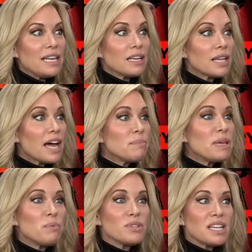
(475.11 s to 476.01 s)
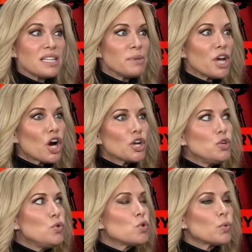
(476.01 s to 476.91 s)
And a lot of people said to me, are
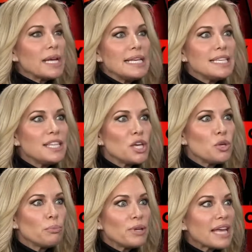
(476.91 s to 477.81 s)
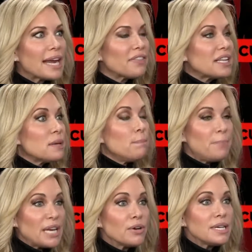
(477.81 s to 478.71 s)
you crazy that you put that out? That's
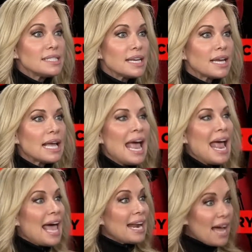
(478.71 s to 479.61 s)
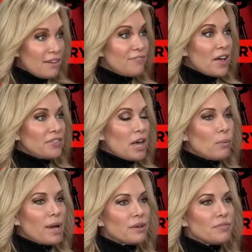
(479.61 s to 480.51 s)
embarrassing. And I felt that
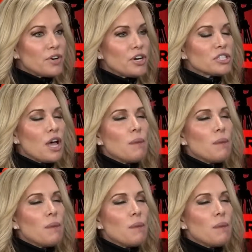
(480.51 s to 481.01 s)
way at first.